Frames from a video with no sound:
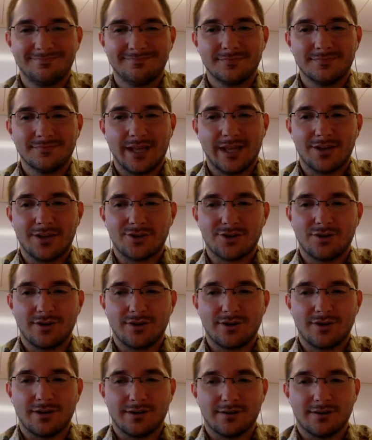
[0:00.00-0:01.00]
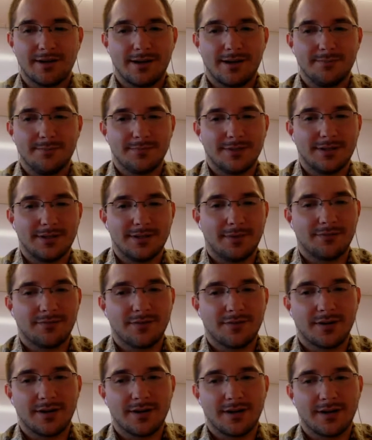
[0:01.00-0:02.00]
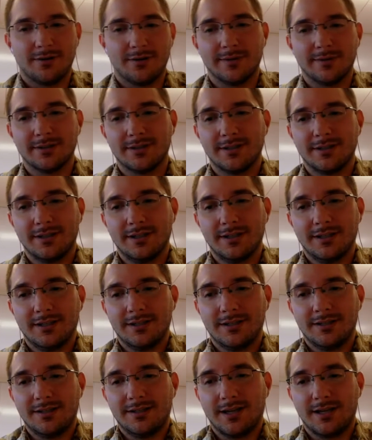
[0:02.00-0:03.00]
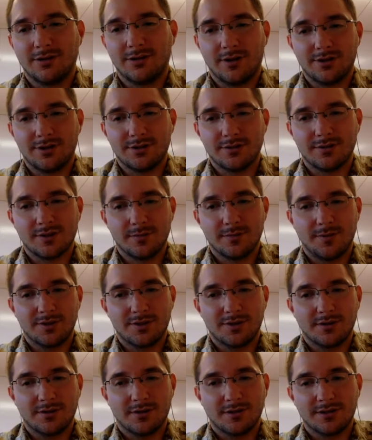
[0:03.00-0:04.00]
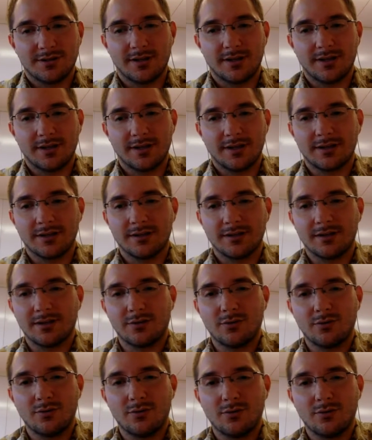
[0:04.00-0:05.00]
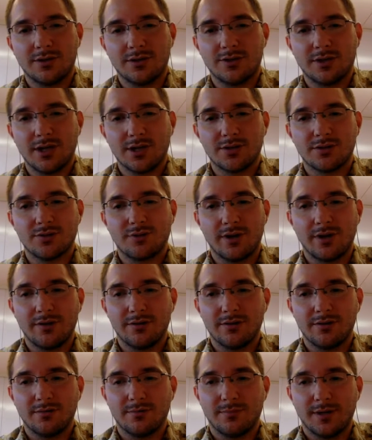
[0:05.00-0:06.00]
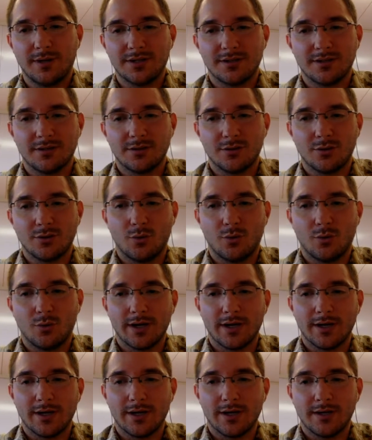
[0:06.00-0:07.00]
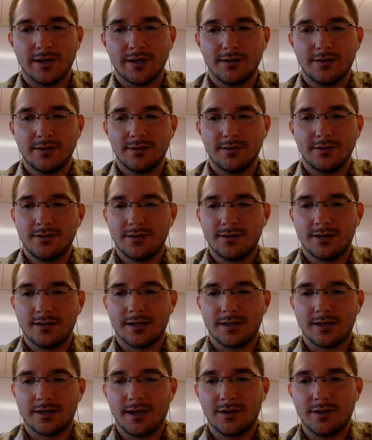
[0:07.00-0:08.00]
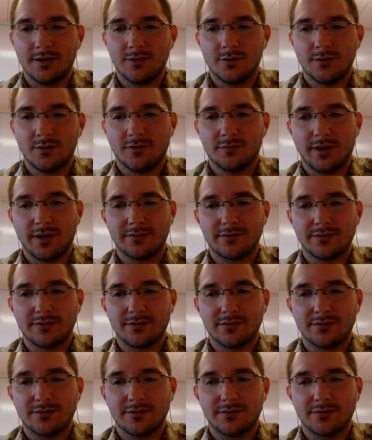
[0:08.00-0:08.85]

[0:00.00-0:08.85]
Yeah, sure. I'm Mike Fricano. I'm a tech integration specialist and Google education trainer based in Hawaii at a K-12 private school.